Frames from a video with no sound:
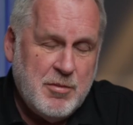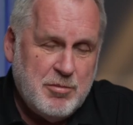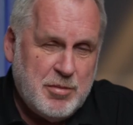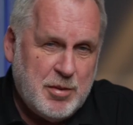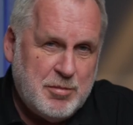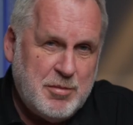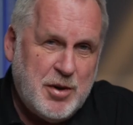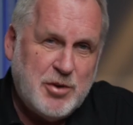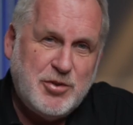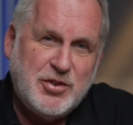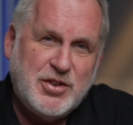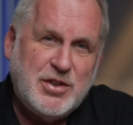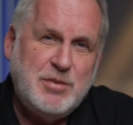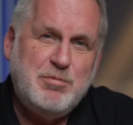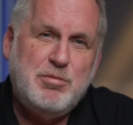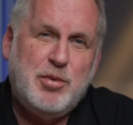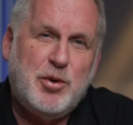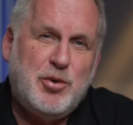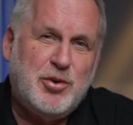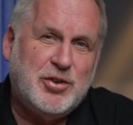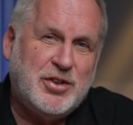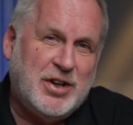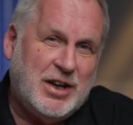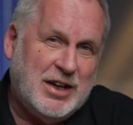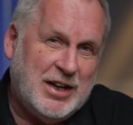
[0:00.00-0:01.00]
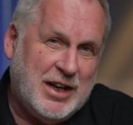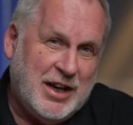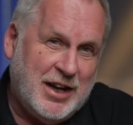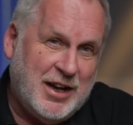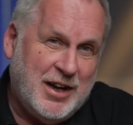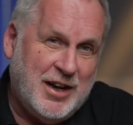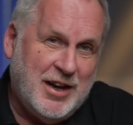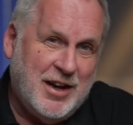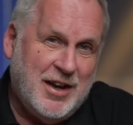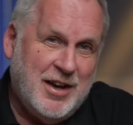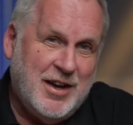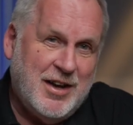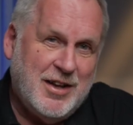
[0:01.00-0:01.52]
But most
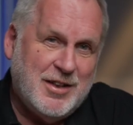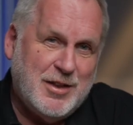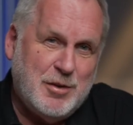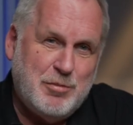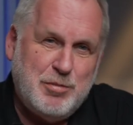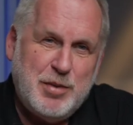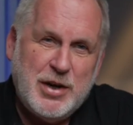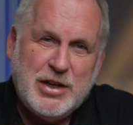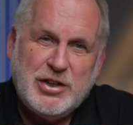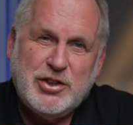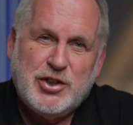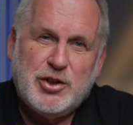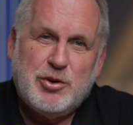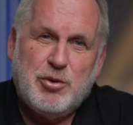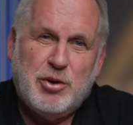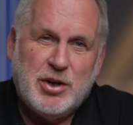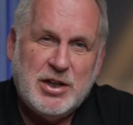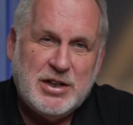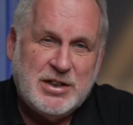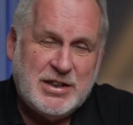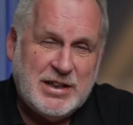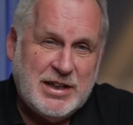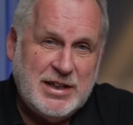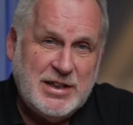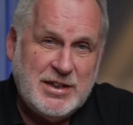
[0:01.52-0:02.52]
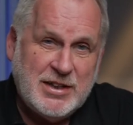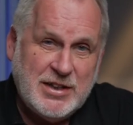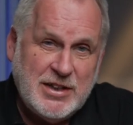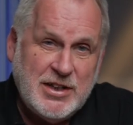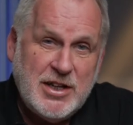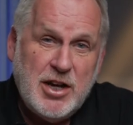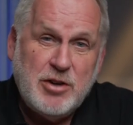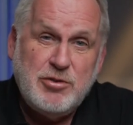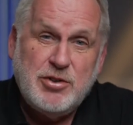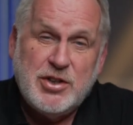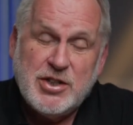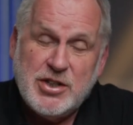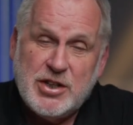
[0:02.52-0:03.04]
importantly, the picture quality is
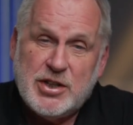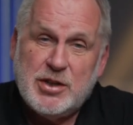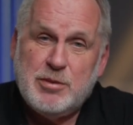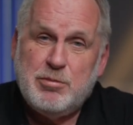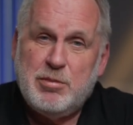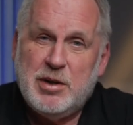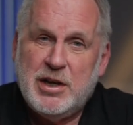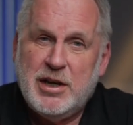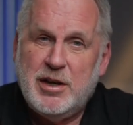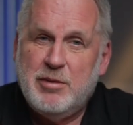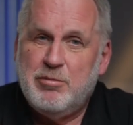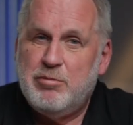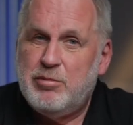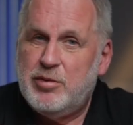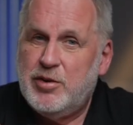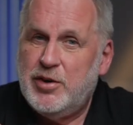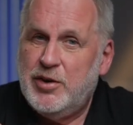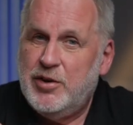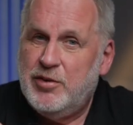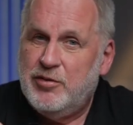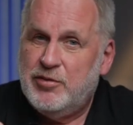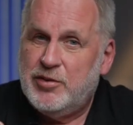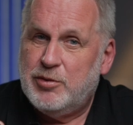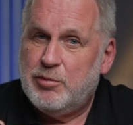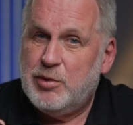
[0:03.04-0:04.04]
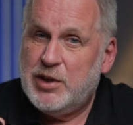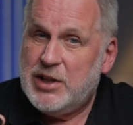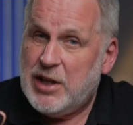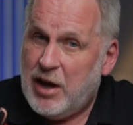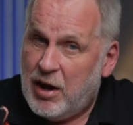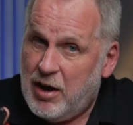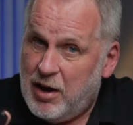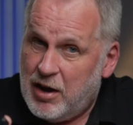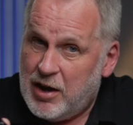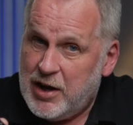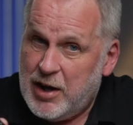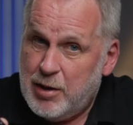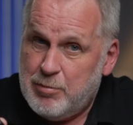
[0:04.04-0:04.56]
noticeably improved with
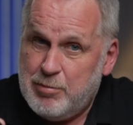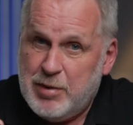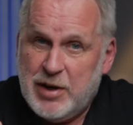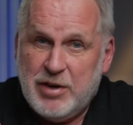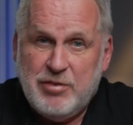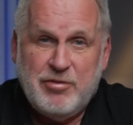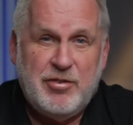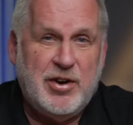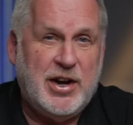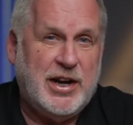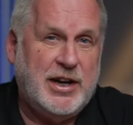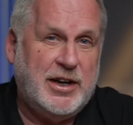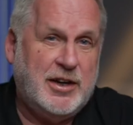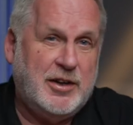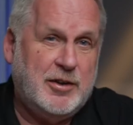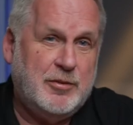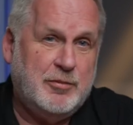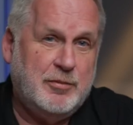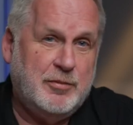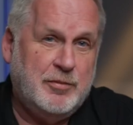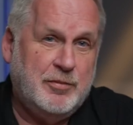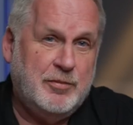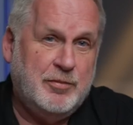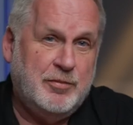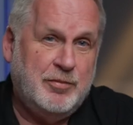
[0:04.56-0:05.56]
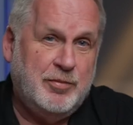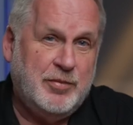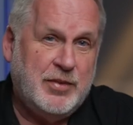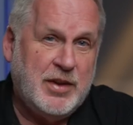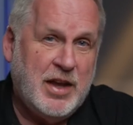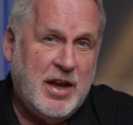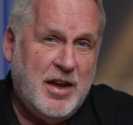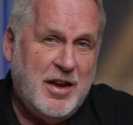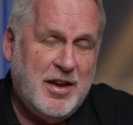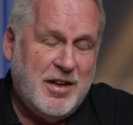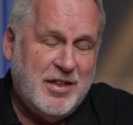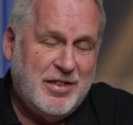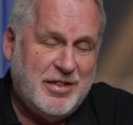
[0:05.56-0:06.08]
a higher bit rate.
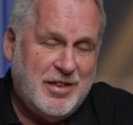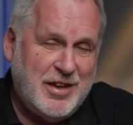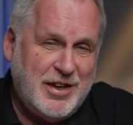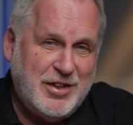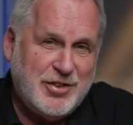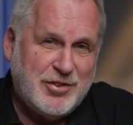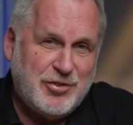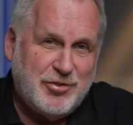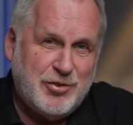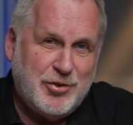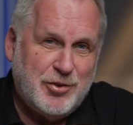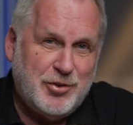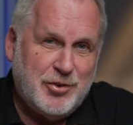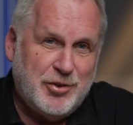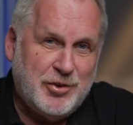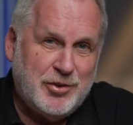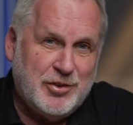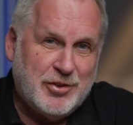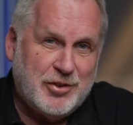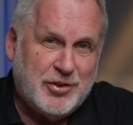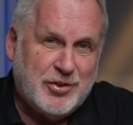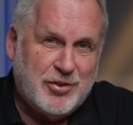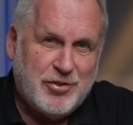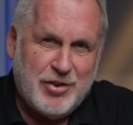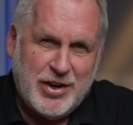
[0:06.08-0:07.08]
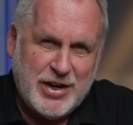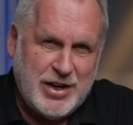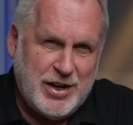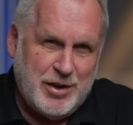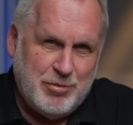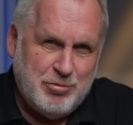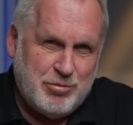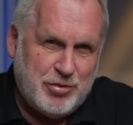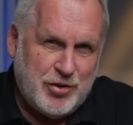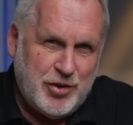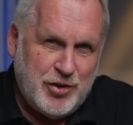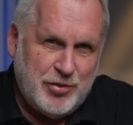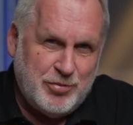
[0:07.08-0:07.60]
These are all great
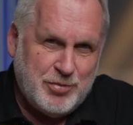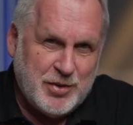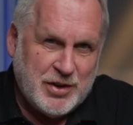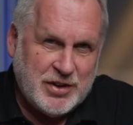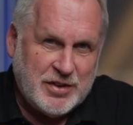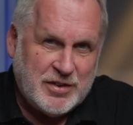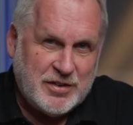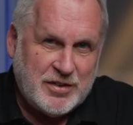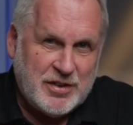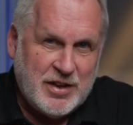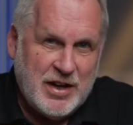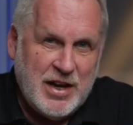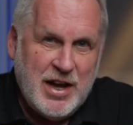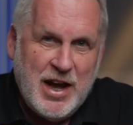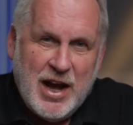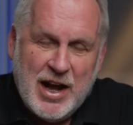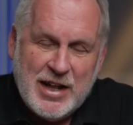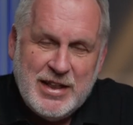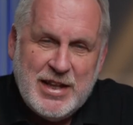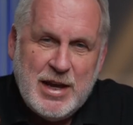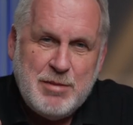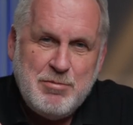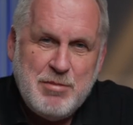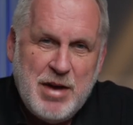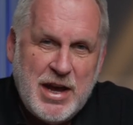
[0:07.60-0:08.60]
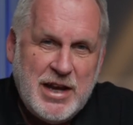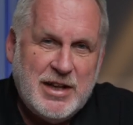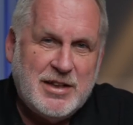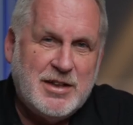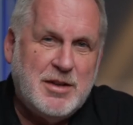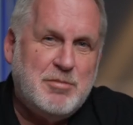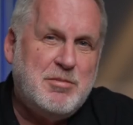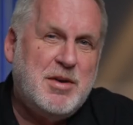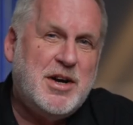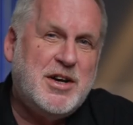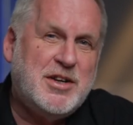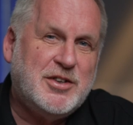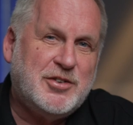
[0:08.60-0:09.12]
improvements, and they make
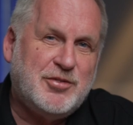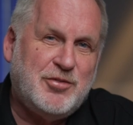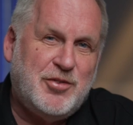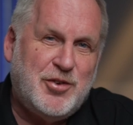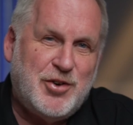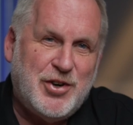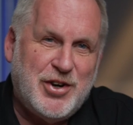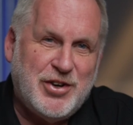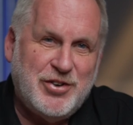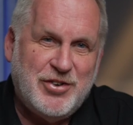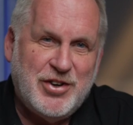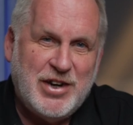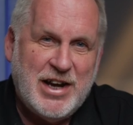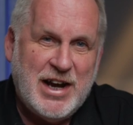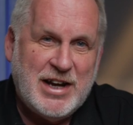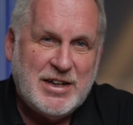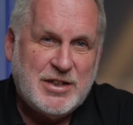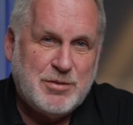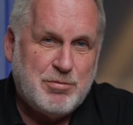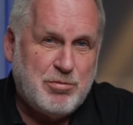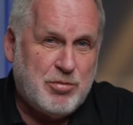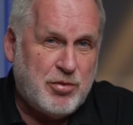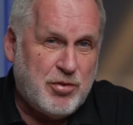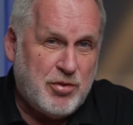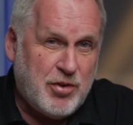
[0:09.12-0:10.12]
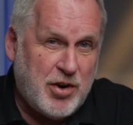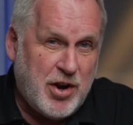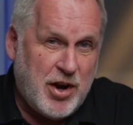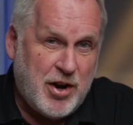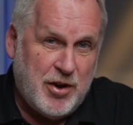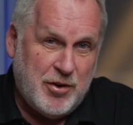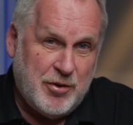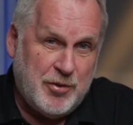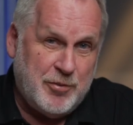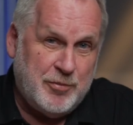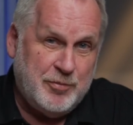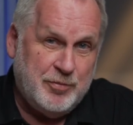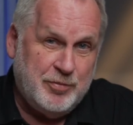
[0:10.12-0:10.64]
the Mars 400S
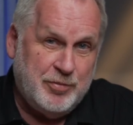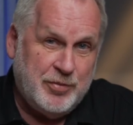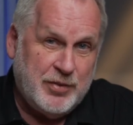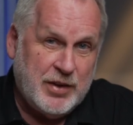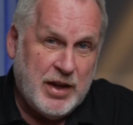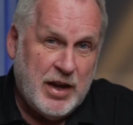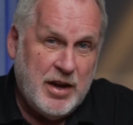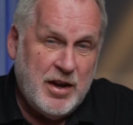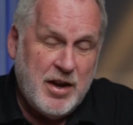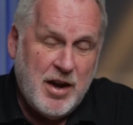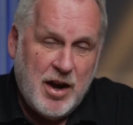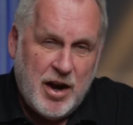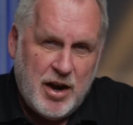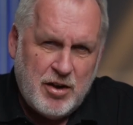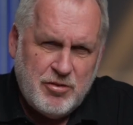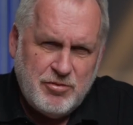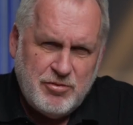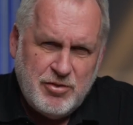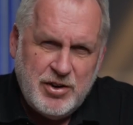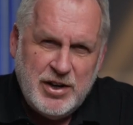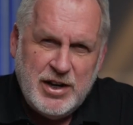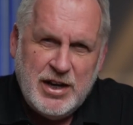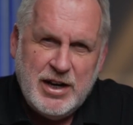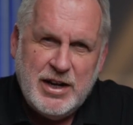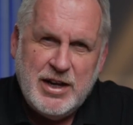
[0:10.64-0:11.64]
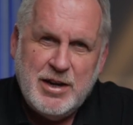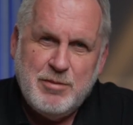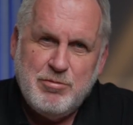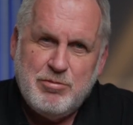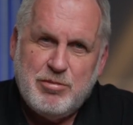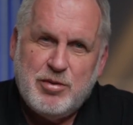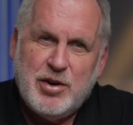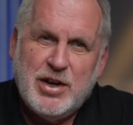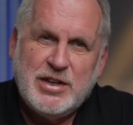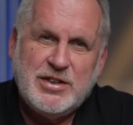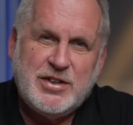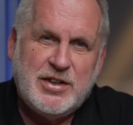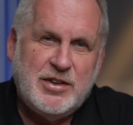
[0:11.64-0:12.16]
Pro a really
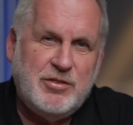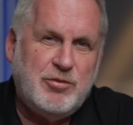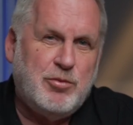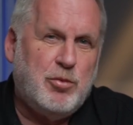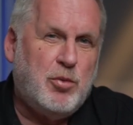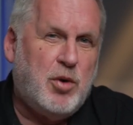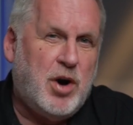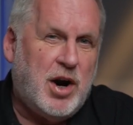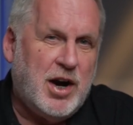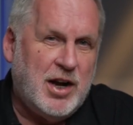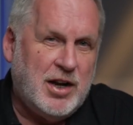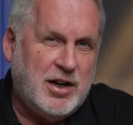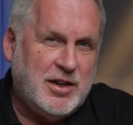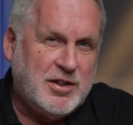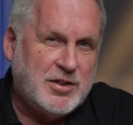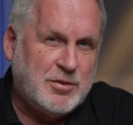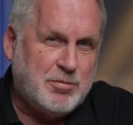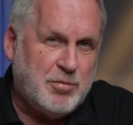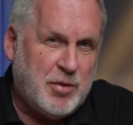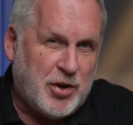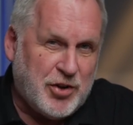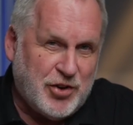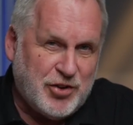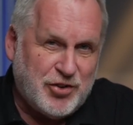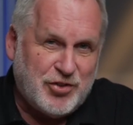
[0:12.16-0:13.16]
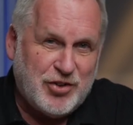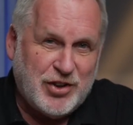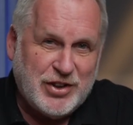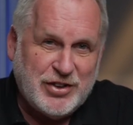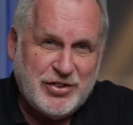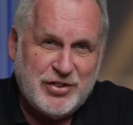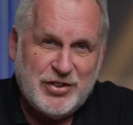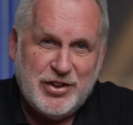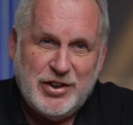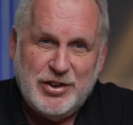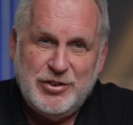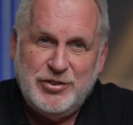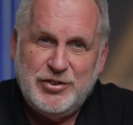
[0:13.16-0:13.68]
impressive wireless monitoring
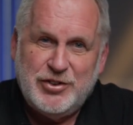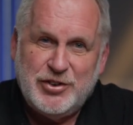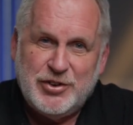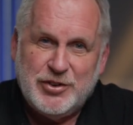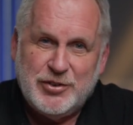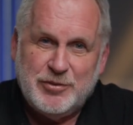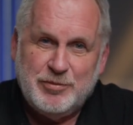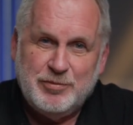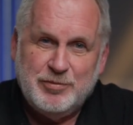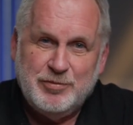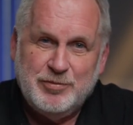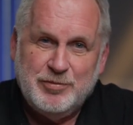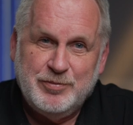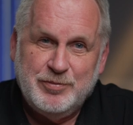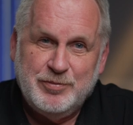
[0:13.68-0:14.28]
solution.